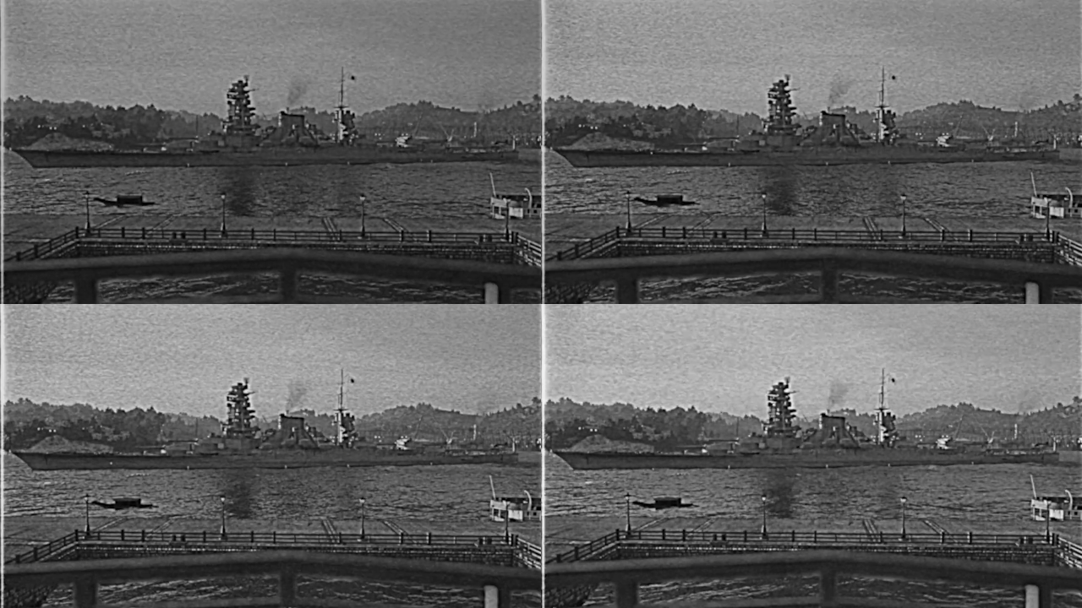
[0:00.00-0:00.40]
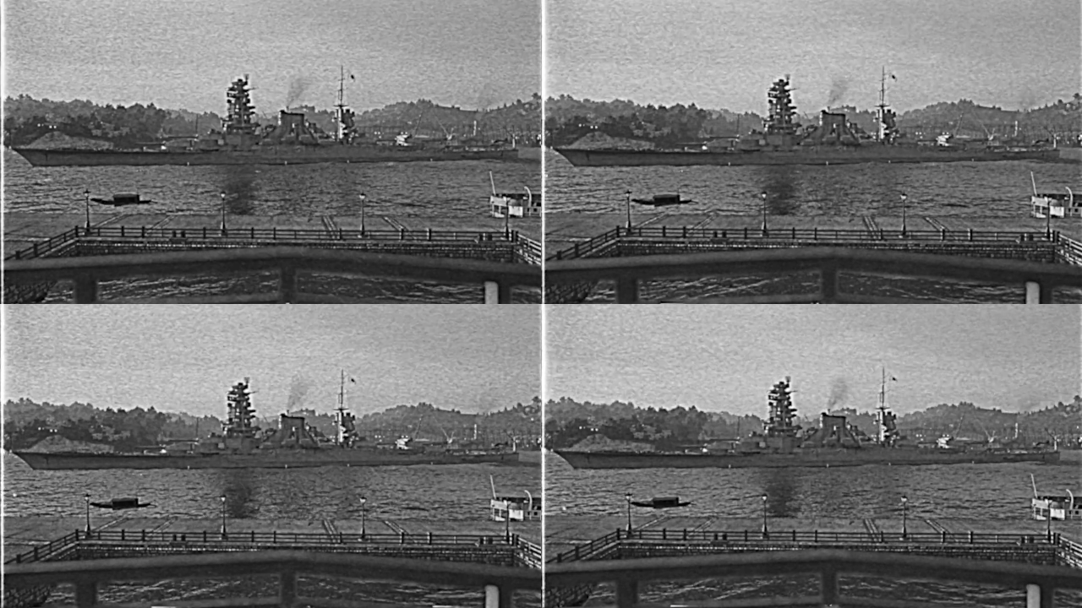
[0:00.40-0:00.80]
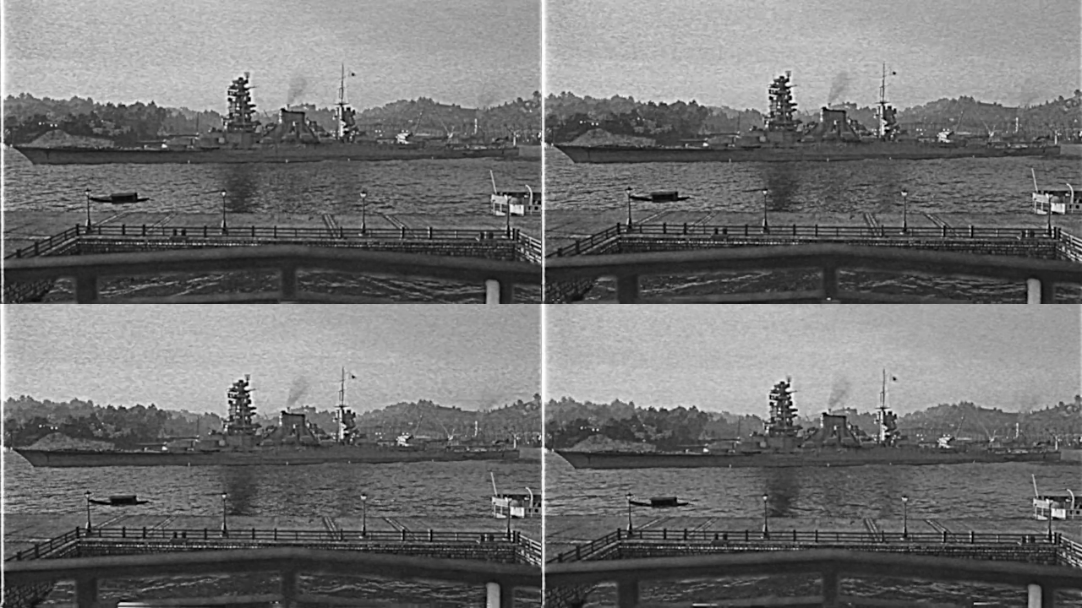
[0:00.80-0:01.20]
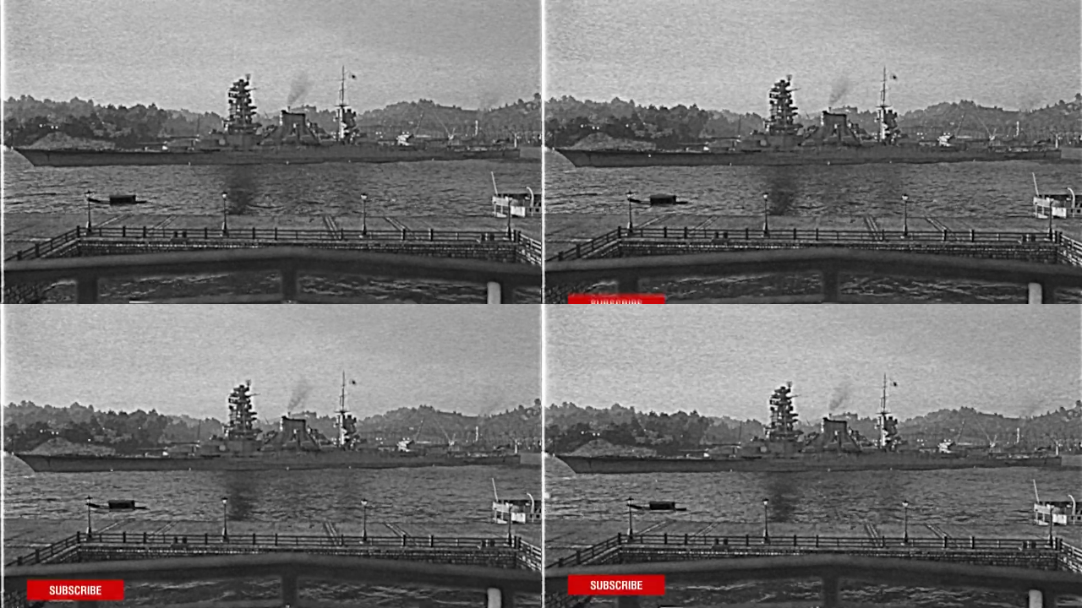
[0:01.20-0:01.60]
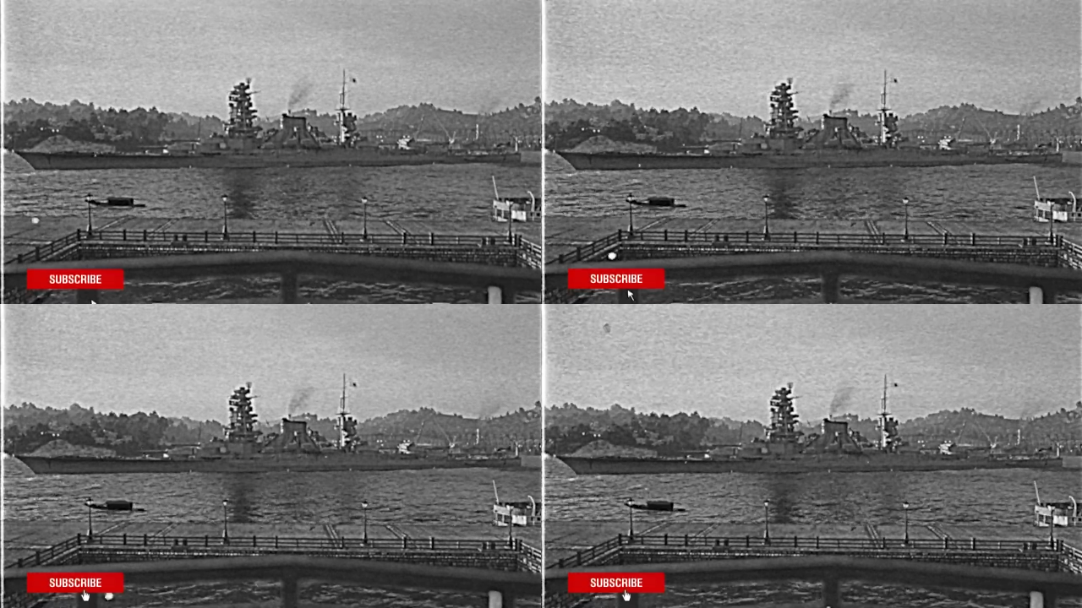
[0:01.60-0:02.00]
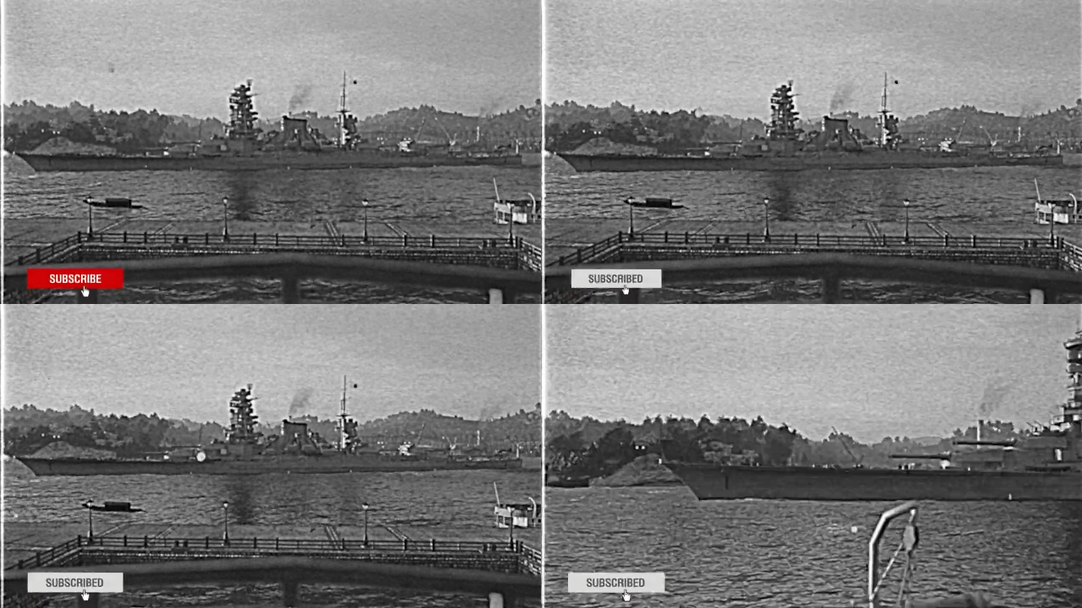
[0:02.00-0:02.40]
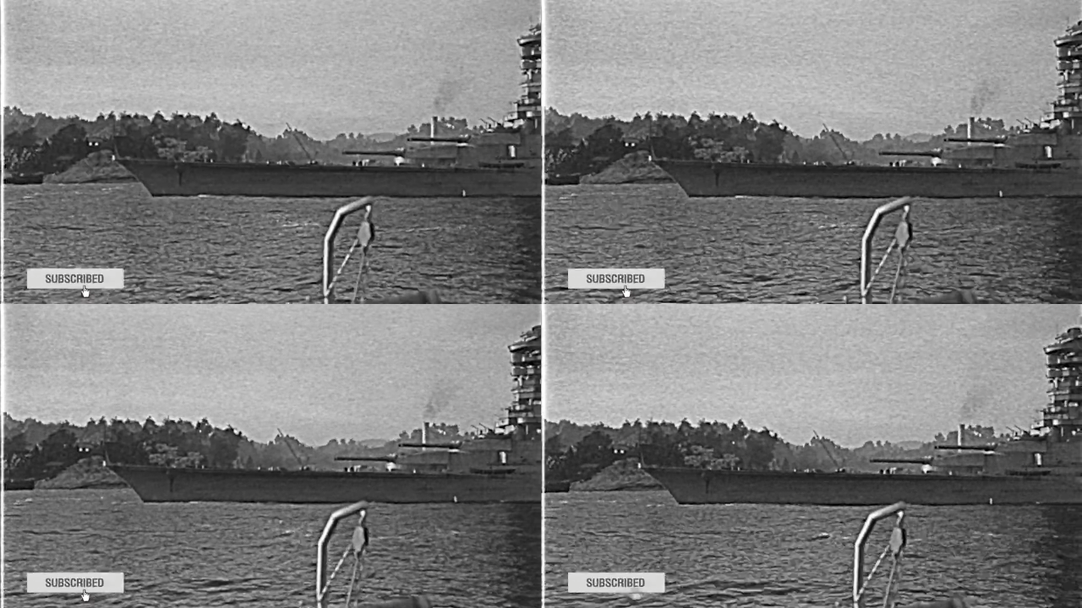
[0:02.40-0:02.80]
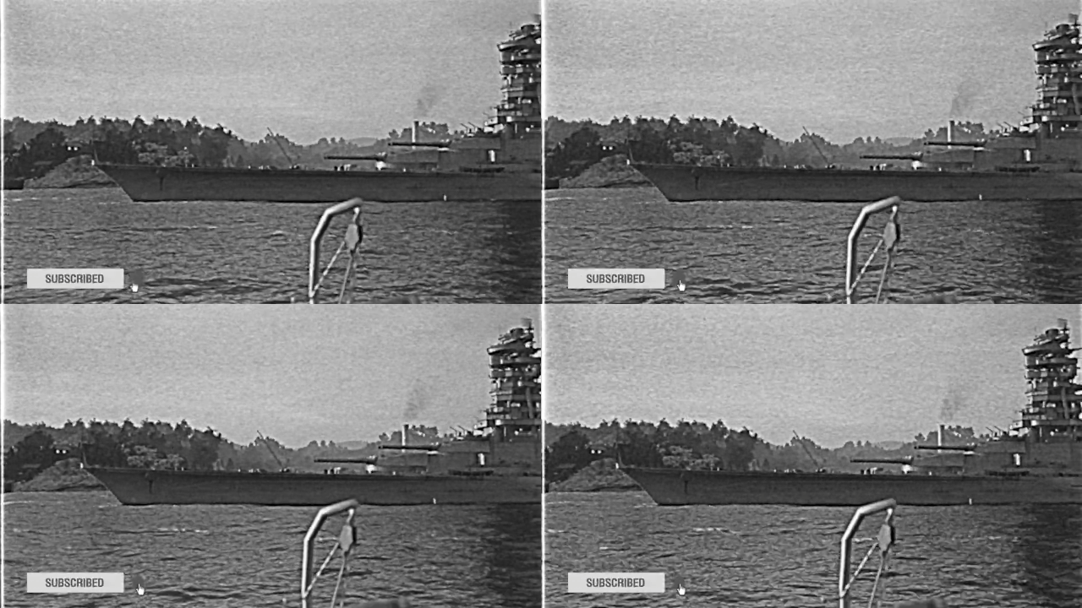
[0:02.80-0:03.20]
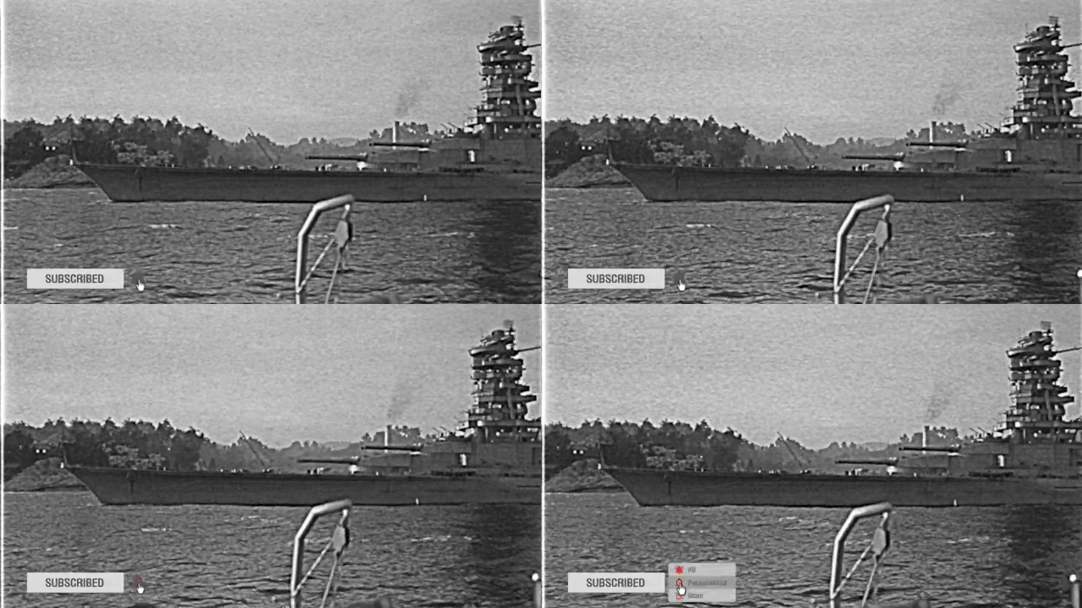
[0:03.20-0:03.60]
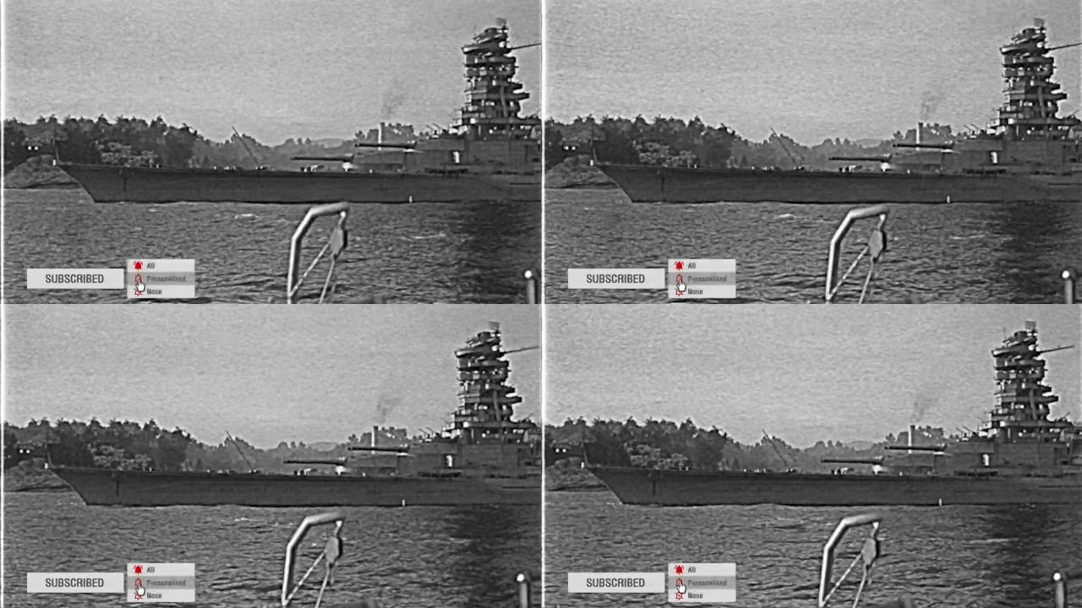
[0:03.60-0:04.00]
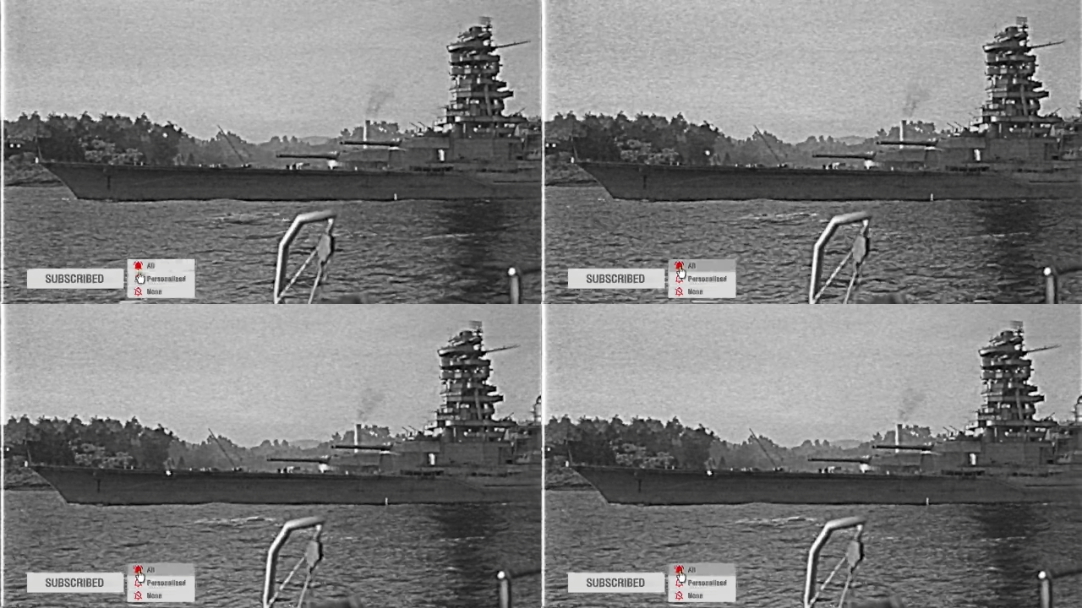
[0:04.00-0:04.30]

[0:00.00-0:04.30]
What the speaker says: No face is visible, so there are no lips to read.